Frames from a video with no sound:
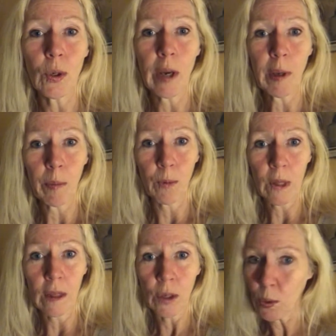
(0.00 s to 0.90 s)
come up
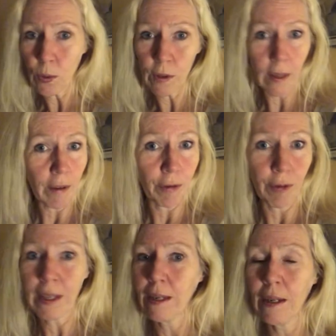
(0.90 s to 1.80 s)
with new
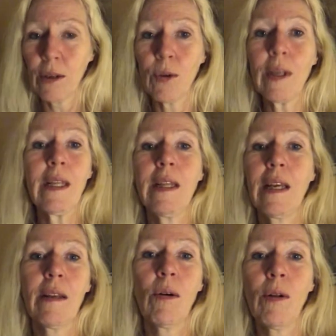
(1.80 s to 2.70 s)
stuff, and you need
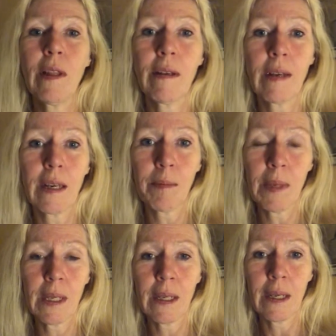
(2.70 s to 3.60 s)
that all the time
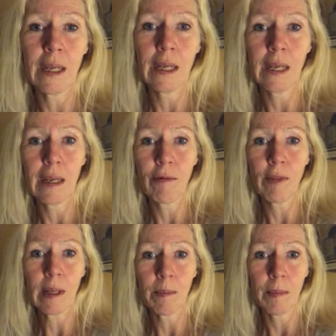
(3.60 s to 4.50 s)
in
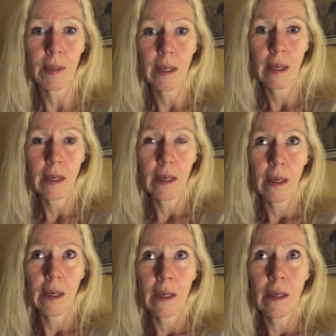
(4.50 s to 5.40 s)
film.
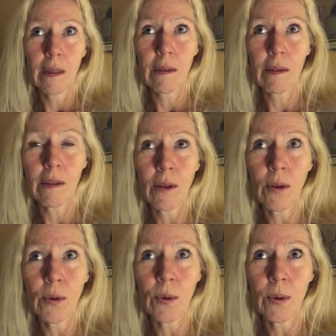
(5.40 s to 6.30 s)

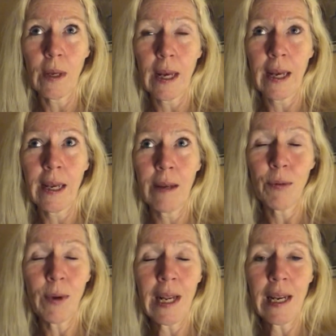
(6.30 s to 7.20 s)
So I
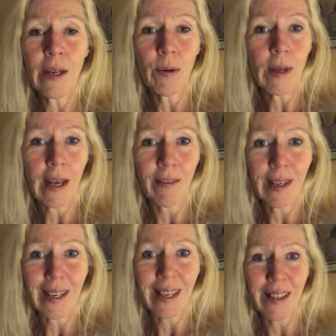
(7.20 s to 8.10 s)
really don't have
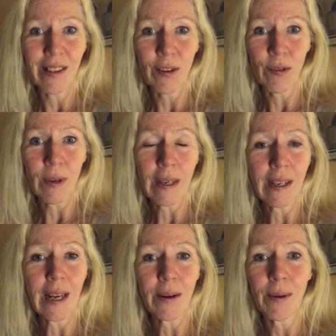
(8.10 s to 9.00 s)
any answers
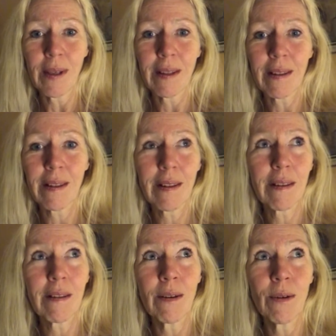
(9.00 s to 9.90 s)
right now. It's
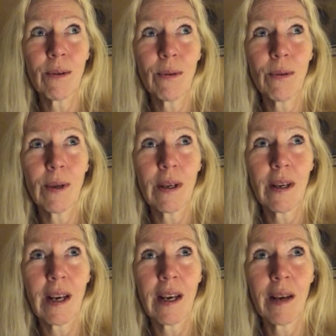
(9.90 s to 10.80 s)
so
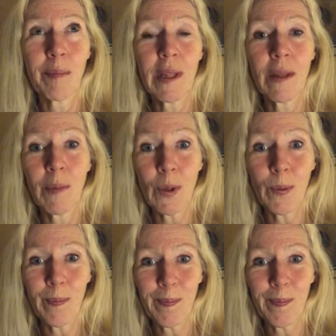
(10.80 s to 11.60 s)
up in the blue,